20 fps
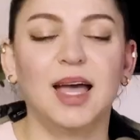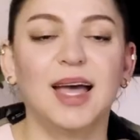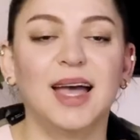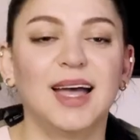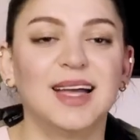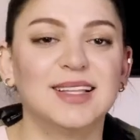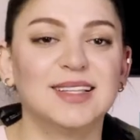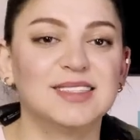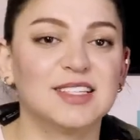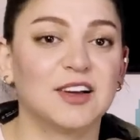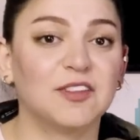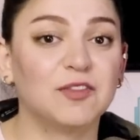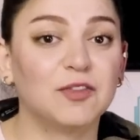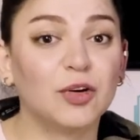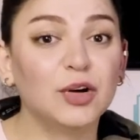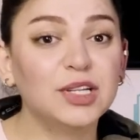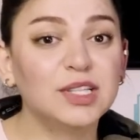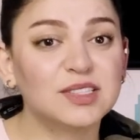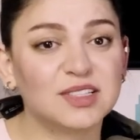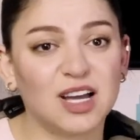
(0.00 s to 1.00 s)
And
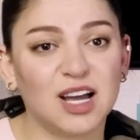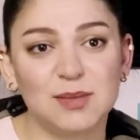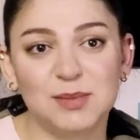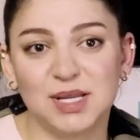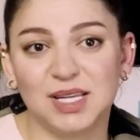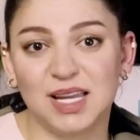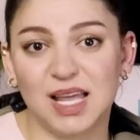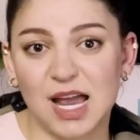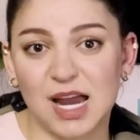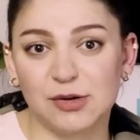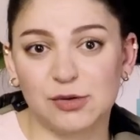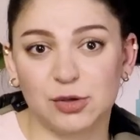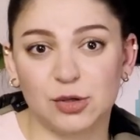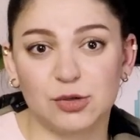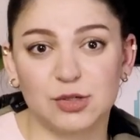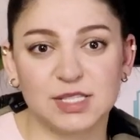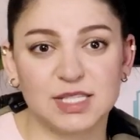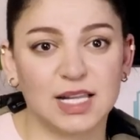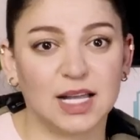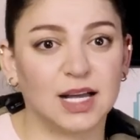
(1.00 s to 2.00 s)
avoid common
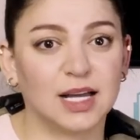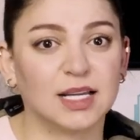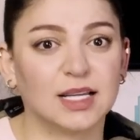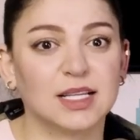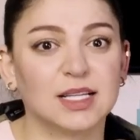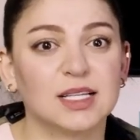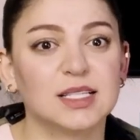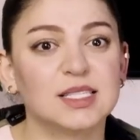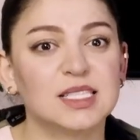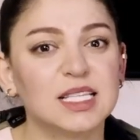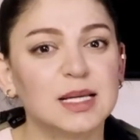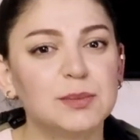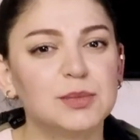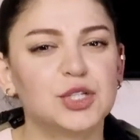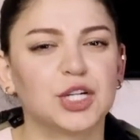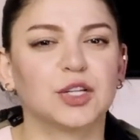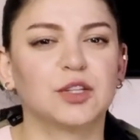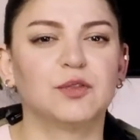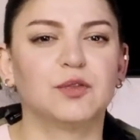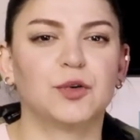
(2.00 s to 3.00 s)
errors like
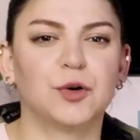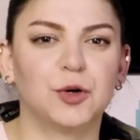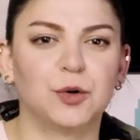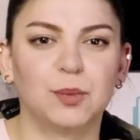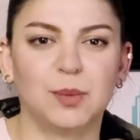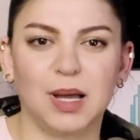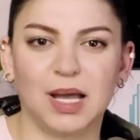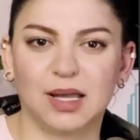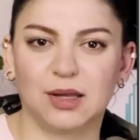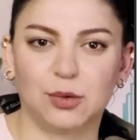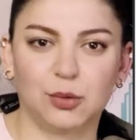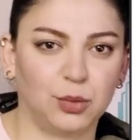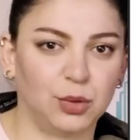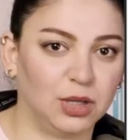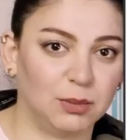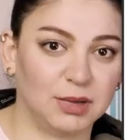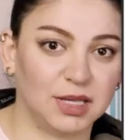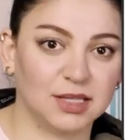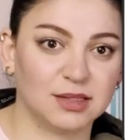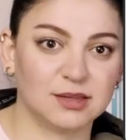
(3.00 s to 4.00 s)
subject-verb
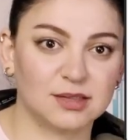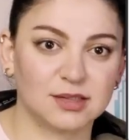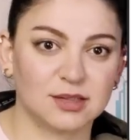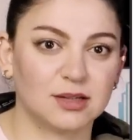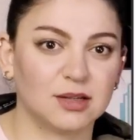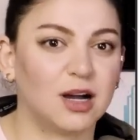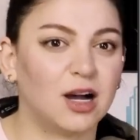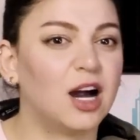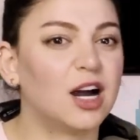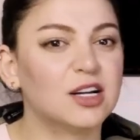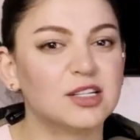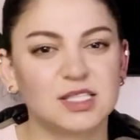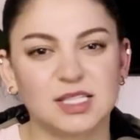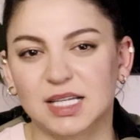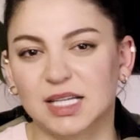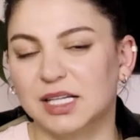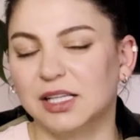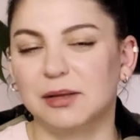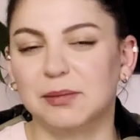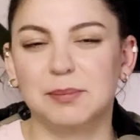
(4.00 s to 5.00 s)
agreement,
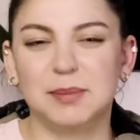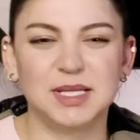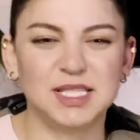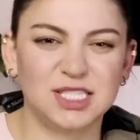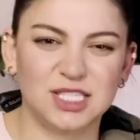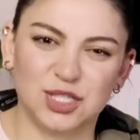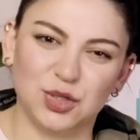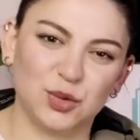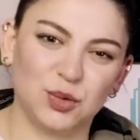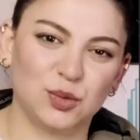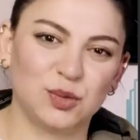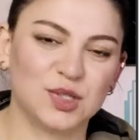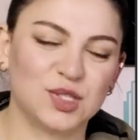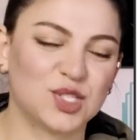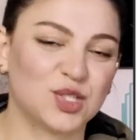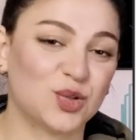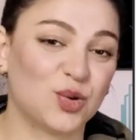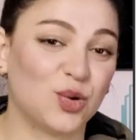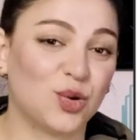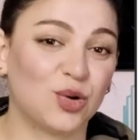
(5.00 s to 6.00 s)
article
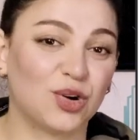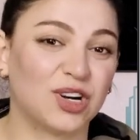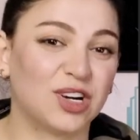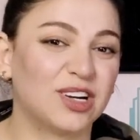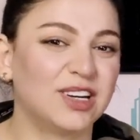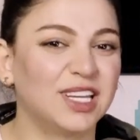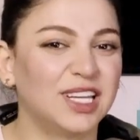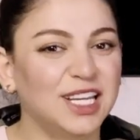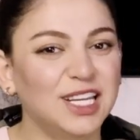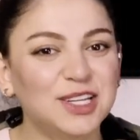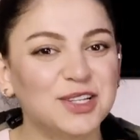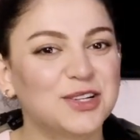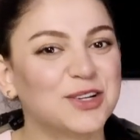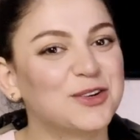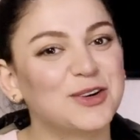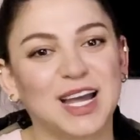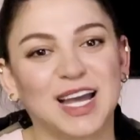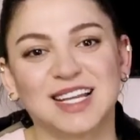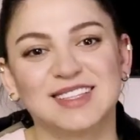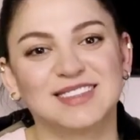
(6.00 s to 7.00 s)
misuse, or
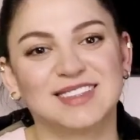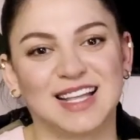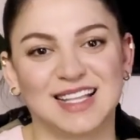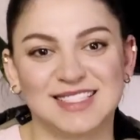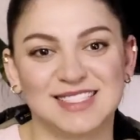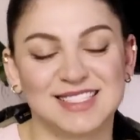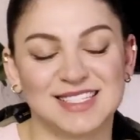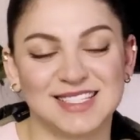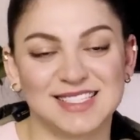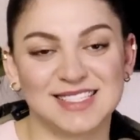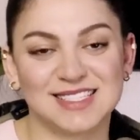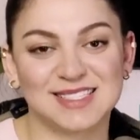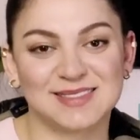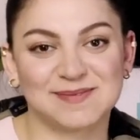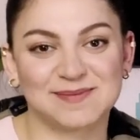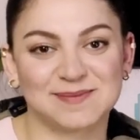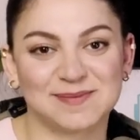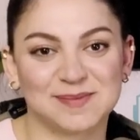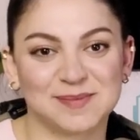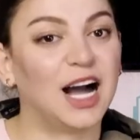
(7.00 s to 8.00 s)
incorrect
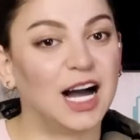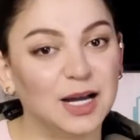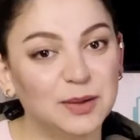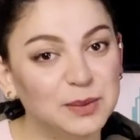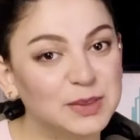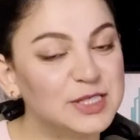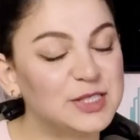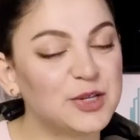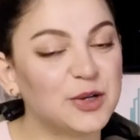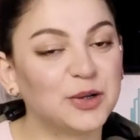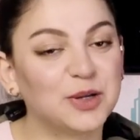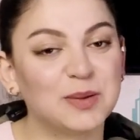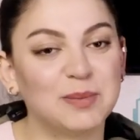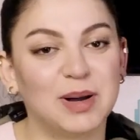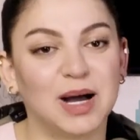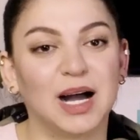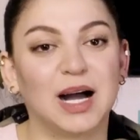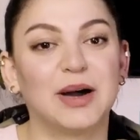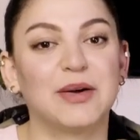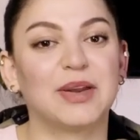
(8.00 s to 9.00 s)
tenses. I will talk
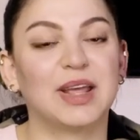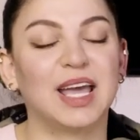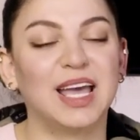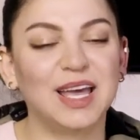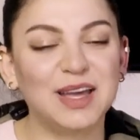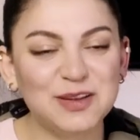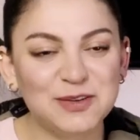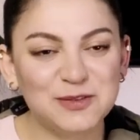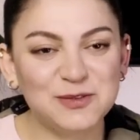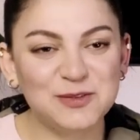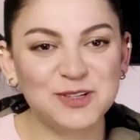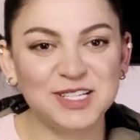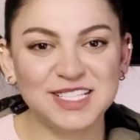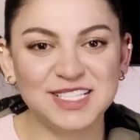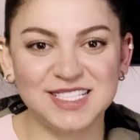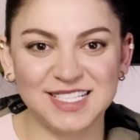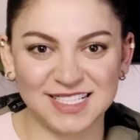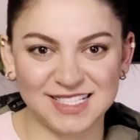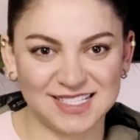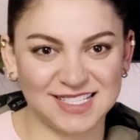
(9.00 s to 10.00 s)
about every
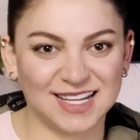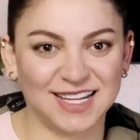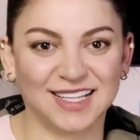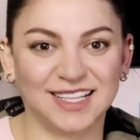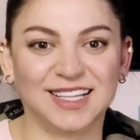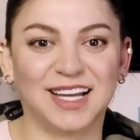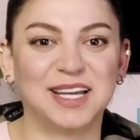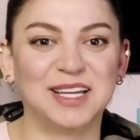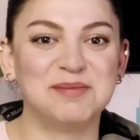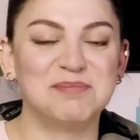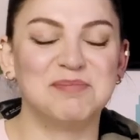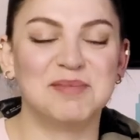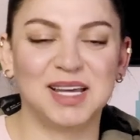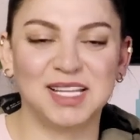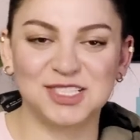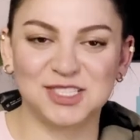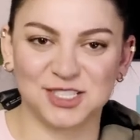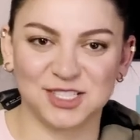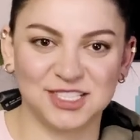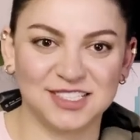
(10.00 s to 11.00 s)
detail I
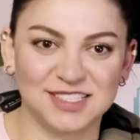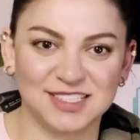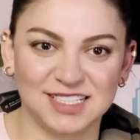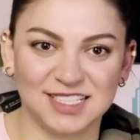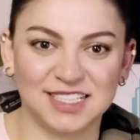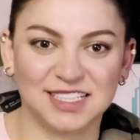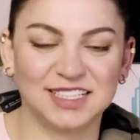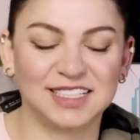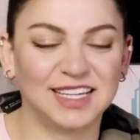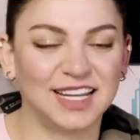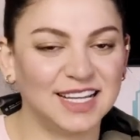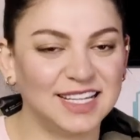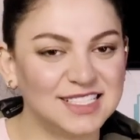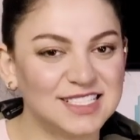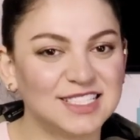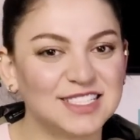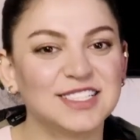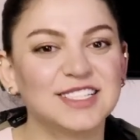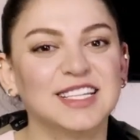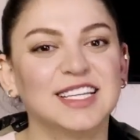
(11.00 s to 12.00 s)
mentioned here
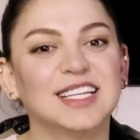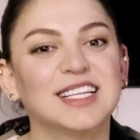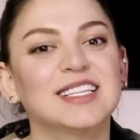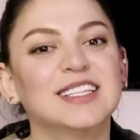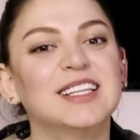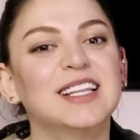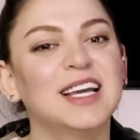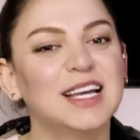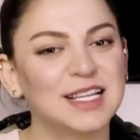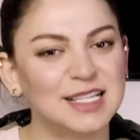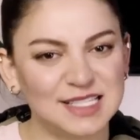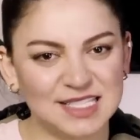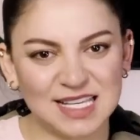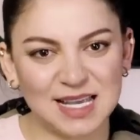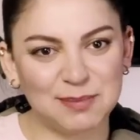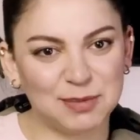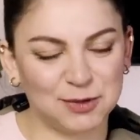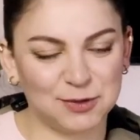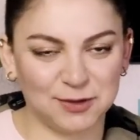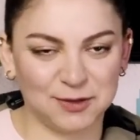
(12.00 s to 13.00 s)
later in
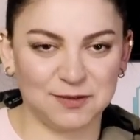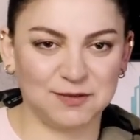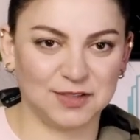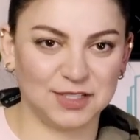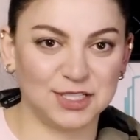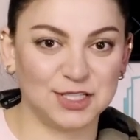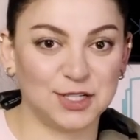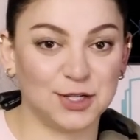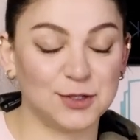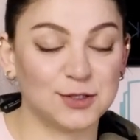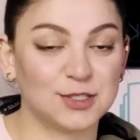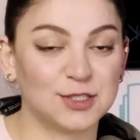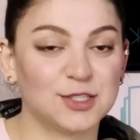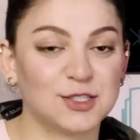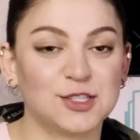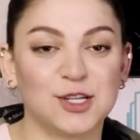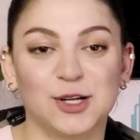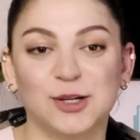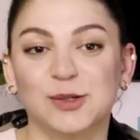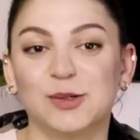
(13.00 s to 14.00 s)
separate videos,
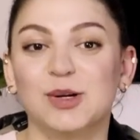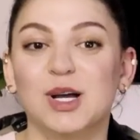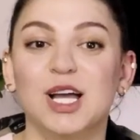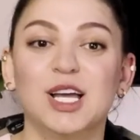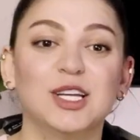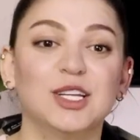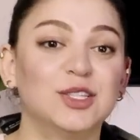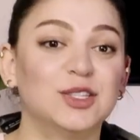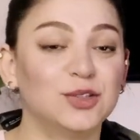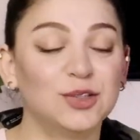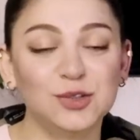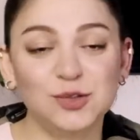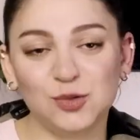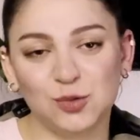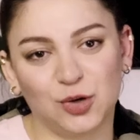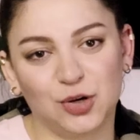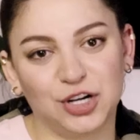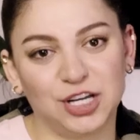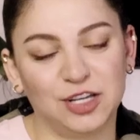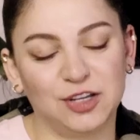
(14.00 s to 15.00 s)
so
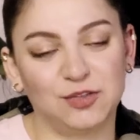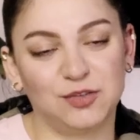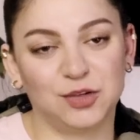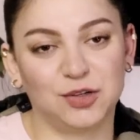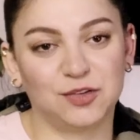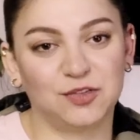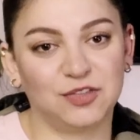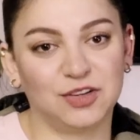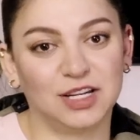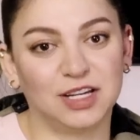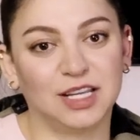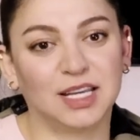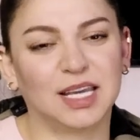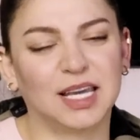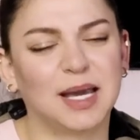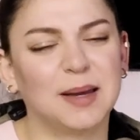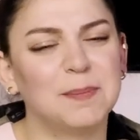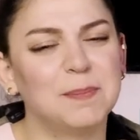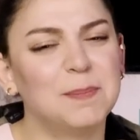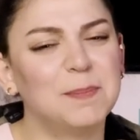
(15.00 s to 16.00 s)
don't worry if you're
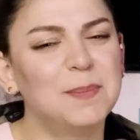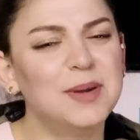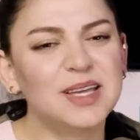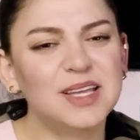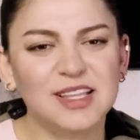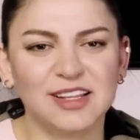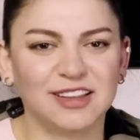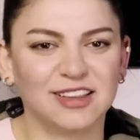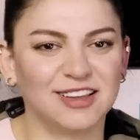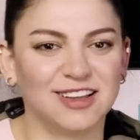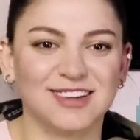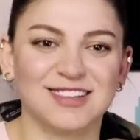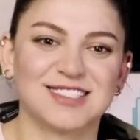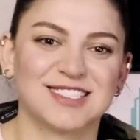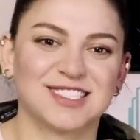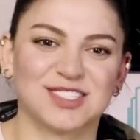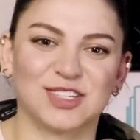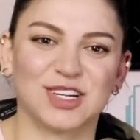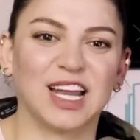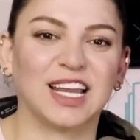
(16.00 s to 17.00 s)
feeling a bit
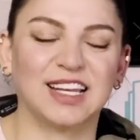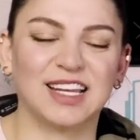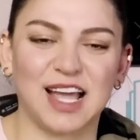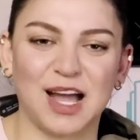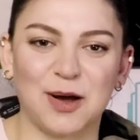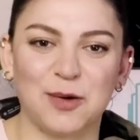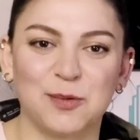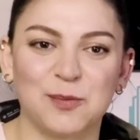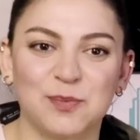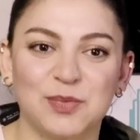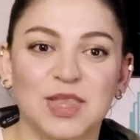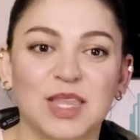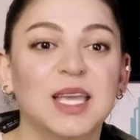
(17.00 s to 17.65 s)
lost right now.